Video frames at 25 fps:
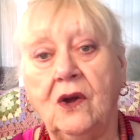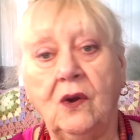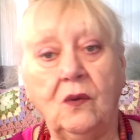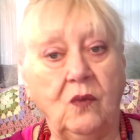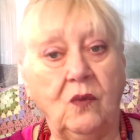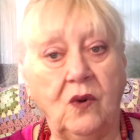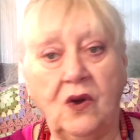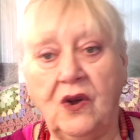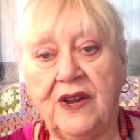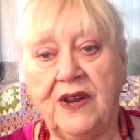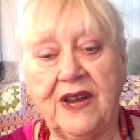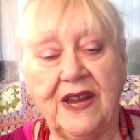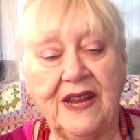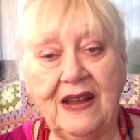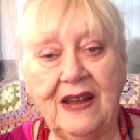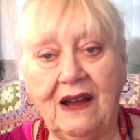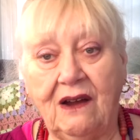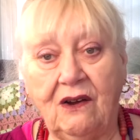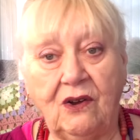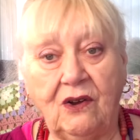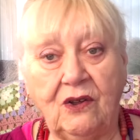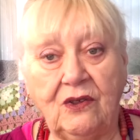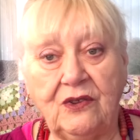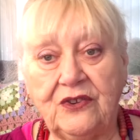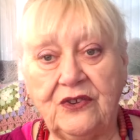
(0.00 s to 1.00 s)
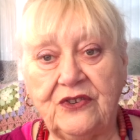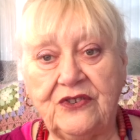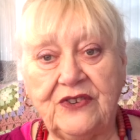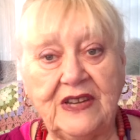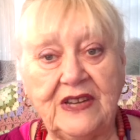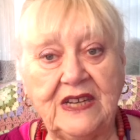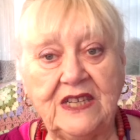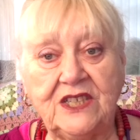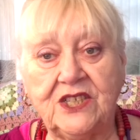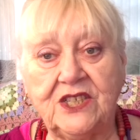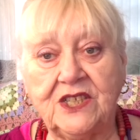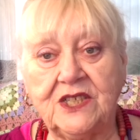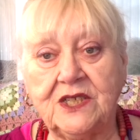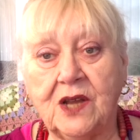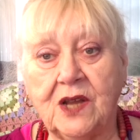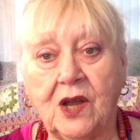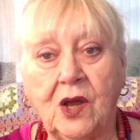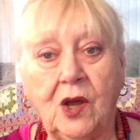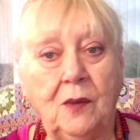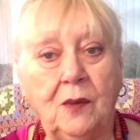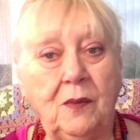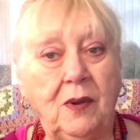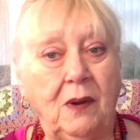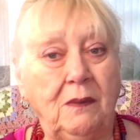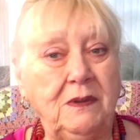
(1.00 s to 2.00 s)
working out all the stitches,
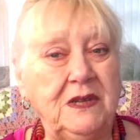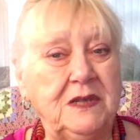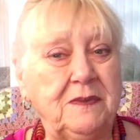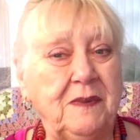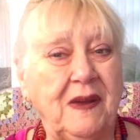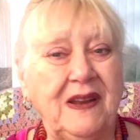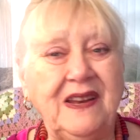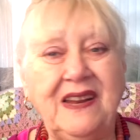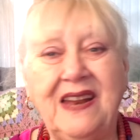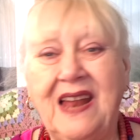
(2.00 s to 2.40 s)
probably spending